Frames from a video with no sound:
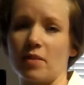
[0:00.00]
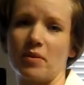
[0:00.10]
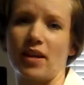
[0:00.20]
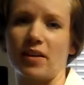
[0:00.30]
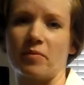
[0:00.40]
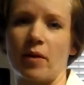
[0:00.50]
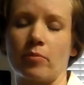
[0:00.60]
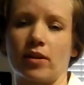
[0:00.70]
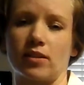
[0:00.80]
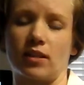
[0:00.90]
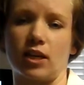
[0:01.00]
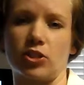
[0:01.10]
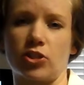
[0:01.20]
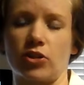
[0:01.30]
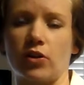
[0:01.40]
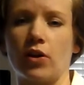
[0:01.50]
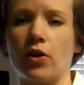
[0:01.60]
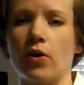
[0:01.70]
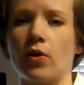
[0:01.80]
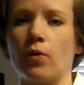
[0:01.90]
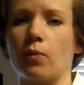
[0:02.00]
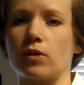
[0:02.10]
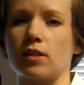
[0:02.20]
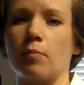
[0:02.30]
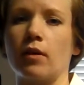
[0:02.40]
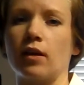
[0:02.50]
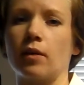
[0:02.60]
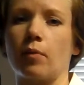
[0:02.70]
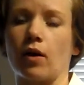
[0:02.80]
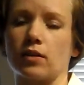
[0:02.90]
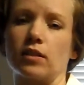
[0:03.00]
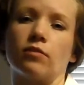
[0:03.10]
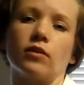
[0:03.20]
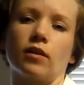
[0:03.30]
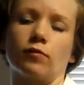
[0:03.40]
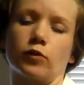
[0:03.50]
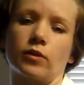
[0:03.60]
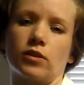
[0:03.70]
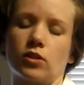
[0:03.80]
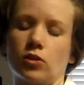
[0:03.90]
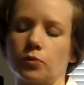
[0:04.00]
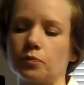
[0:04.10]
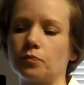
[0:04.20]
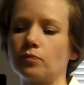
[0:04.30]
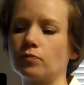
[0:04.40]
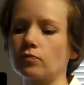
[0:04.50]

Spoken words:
at the beginning of my presentation where somebody positively influenced you.